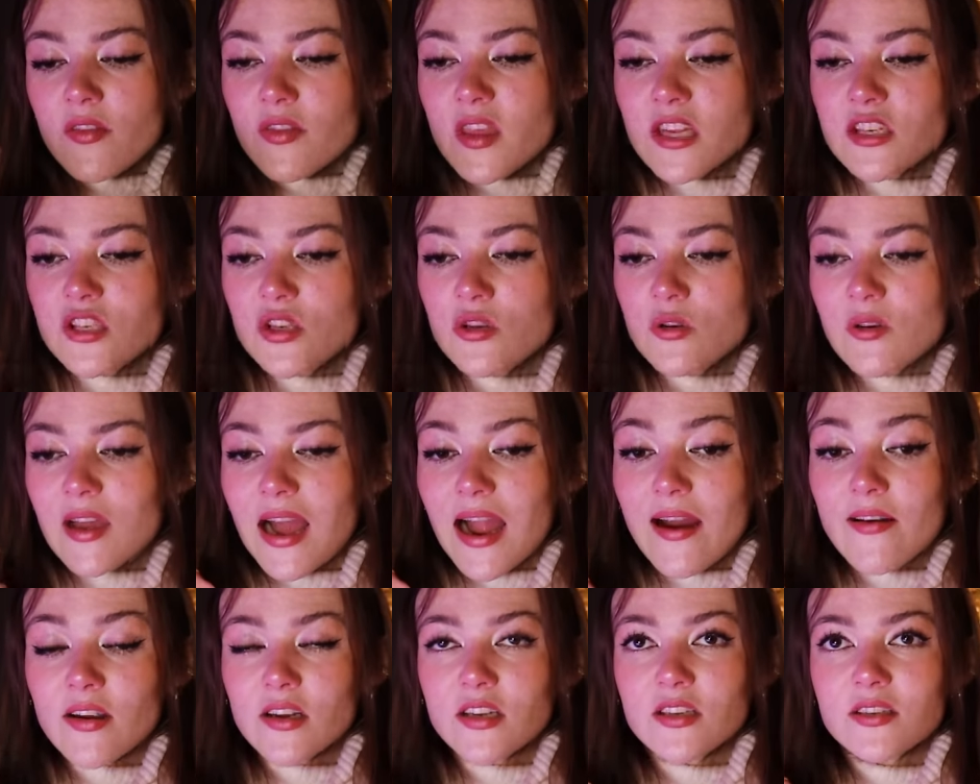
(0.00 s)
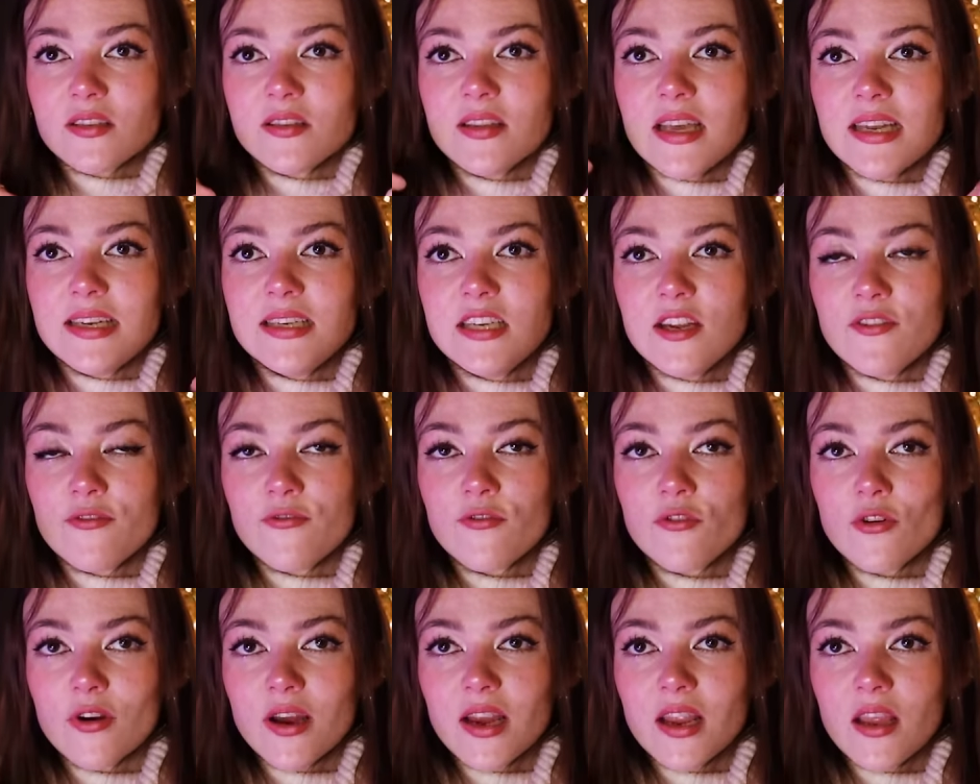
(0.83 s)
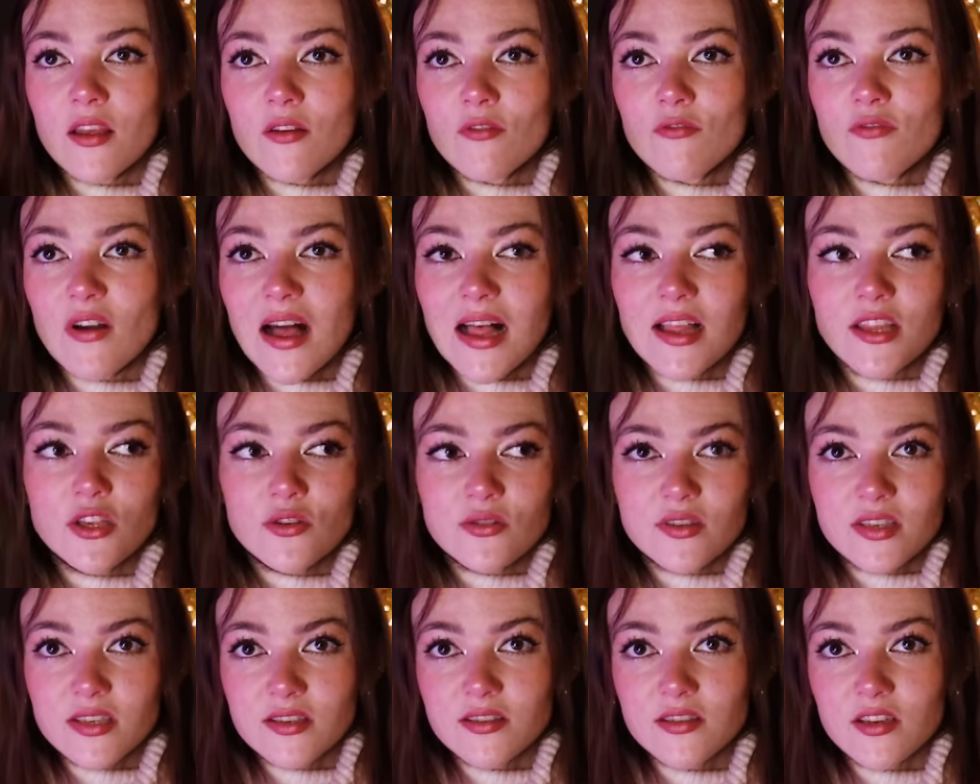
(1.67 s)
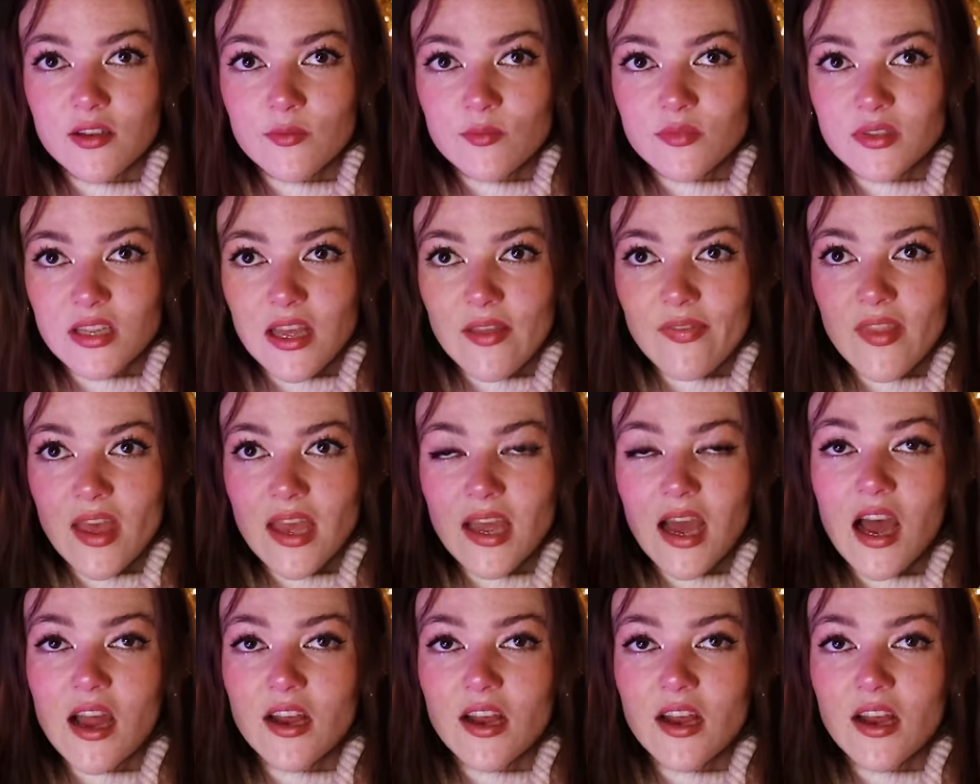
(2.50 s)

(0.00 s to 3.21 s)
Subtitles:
their two characters and their differing value systems and their